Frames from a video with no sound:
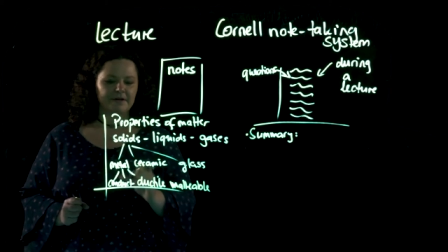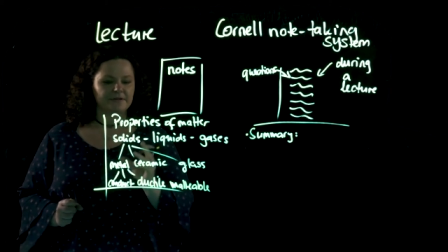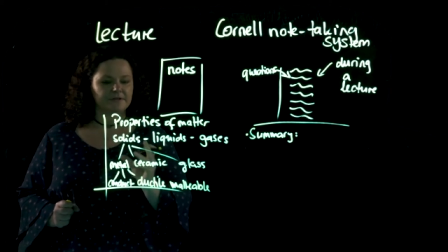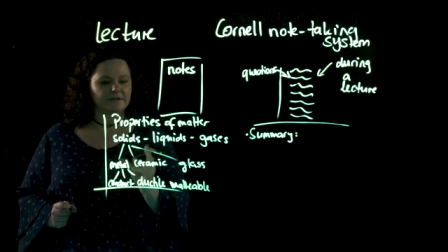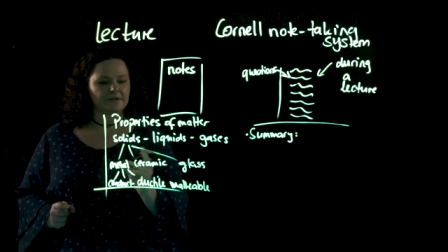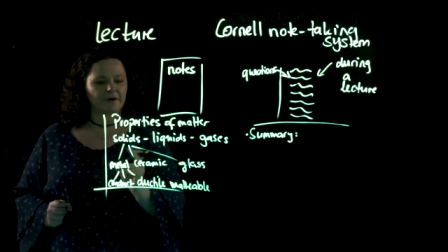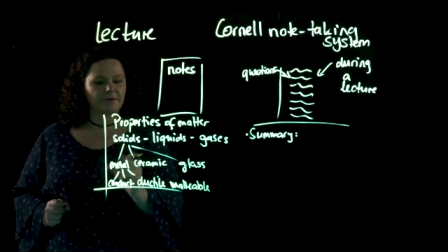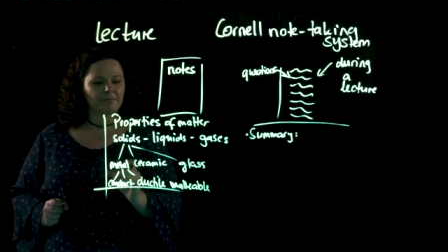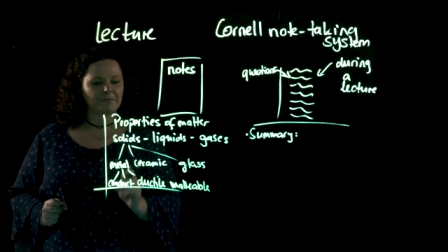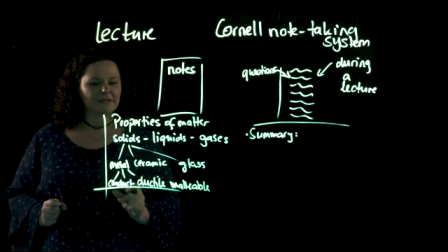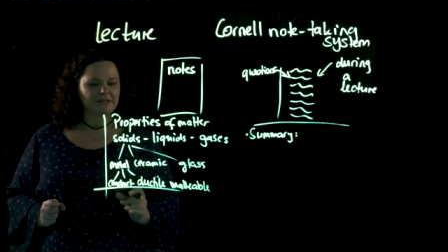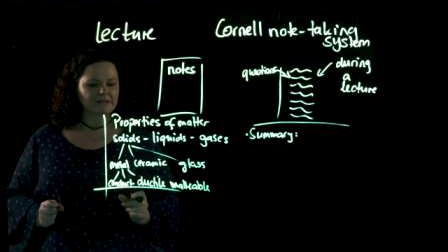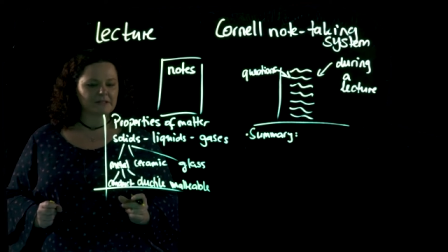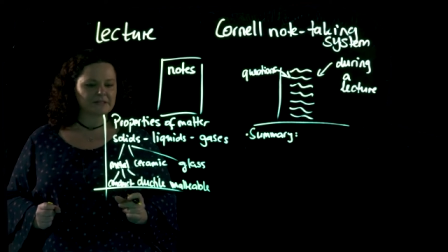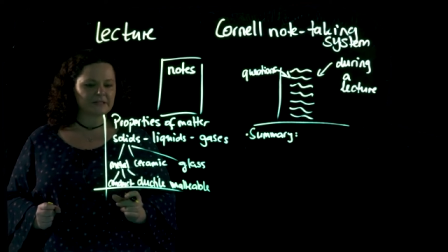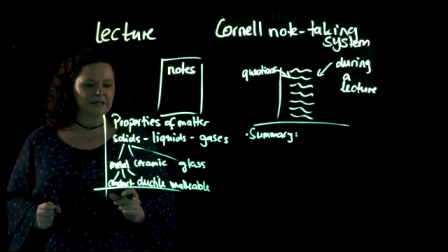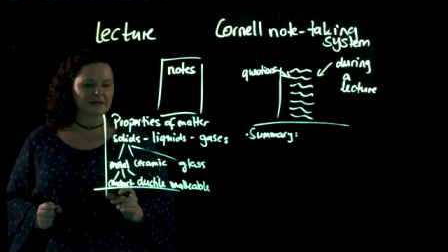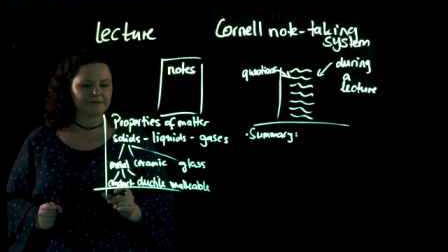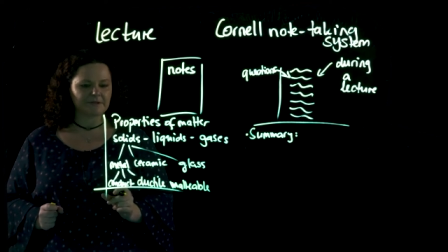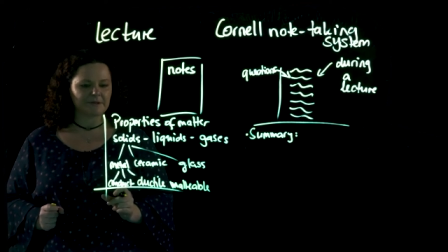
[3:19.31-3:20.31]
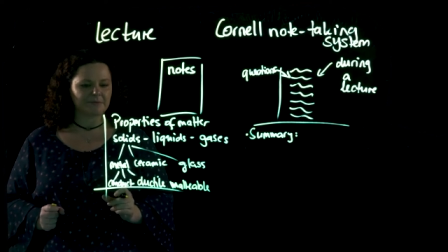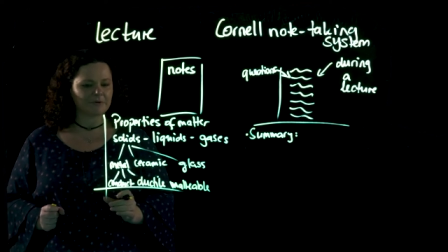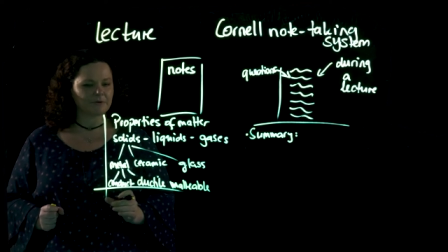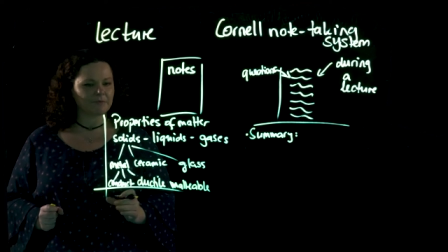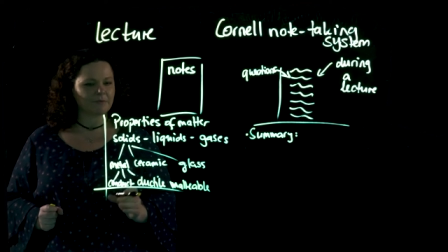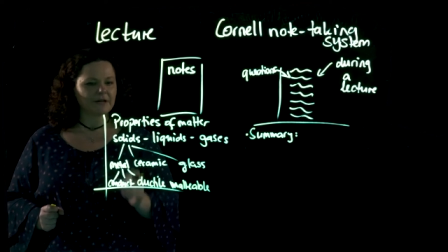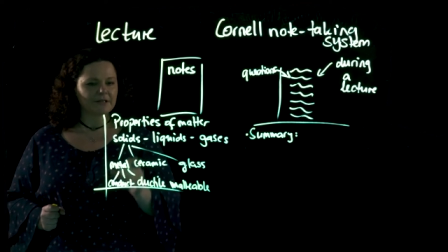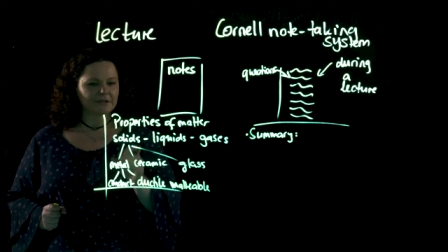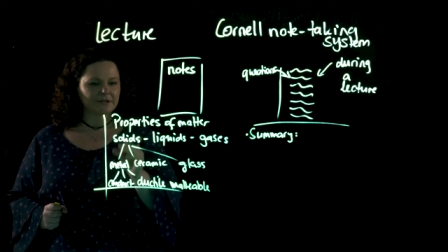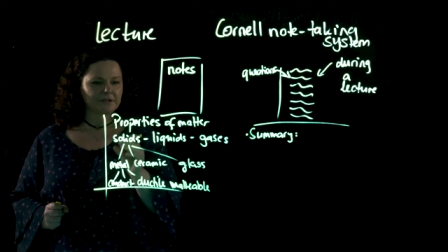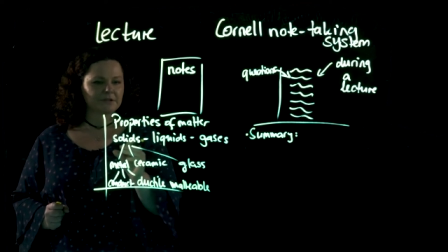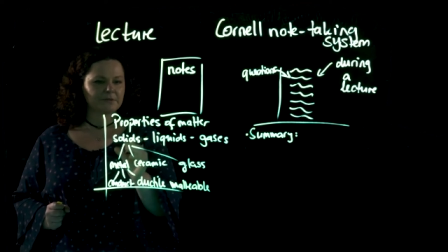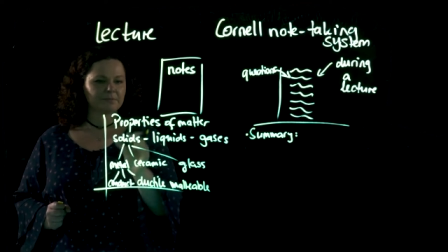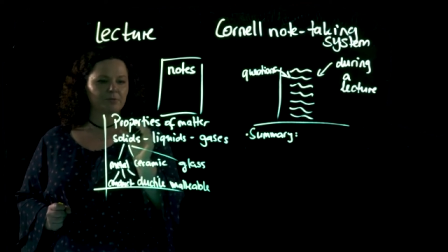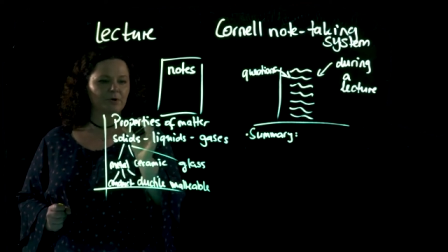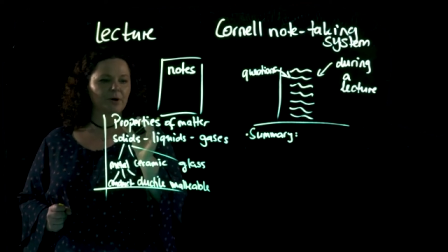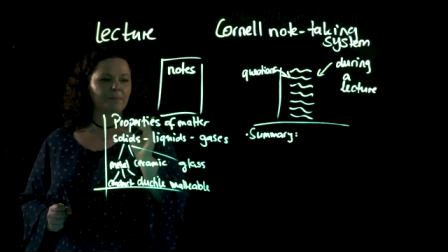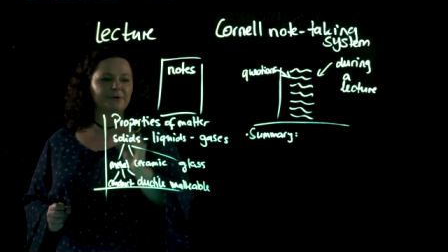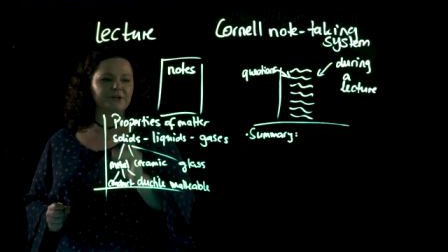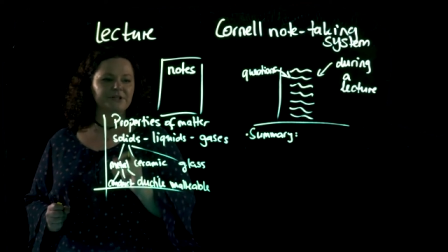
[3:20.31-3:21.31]
So metals have some quite
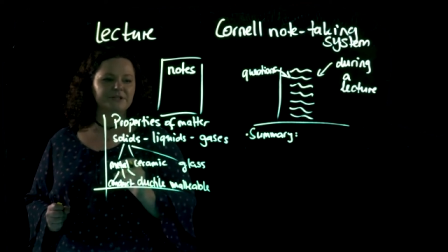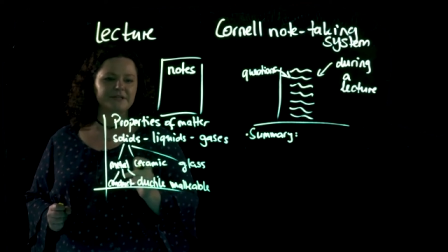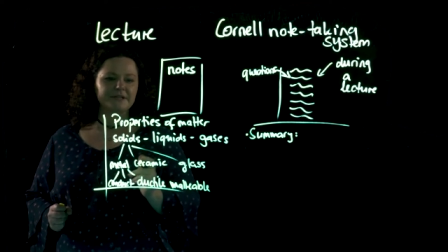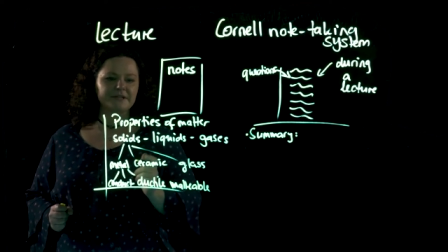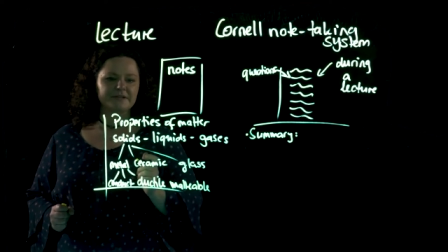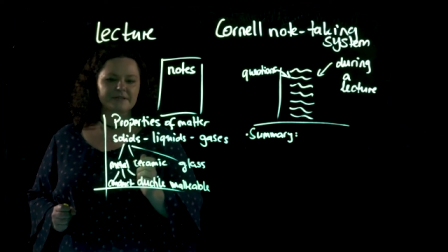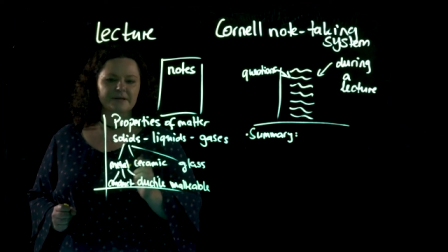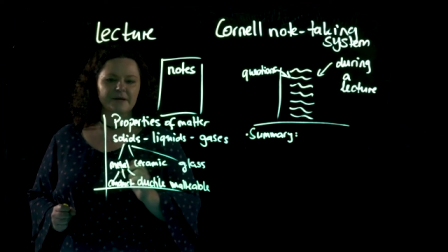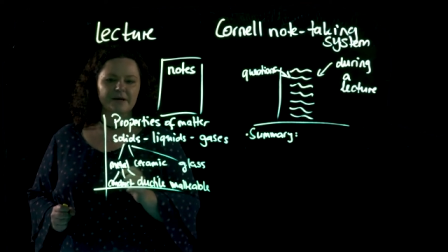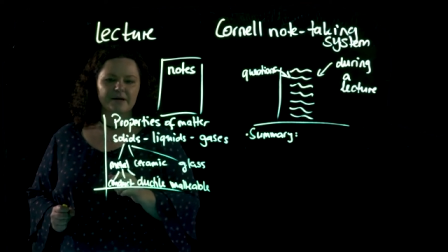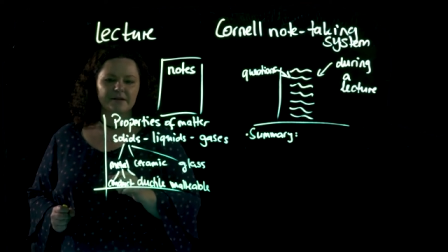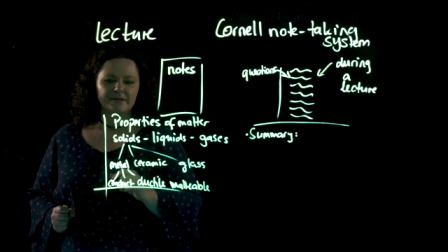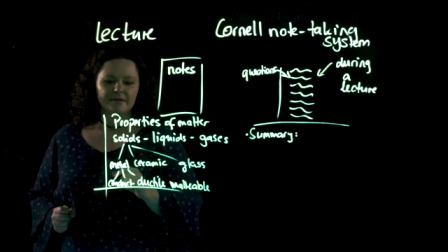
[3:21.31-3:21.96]
good properties.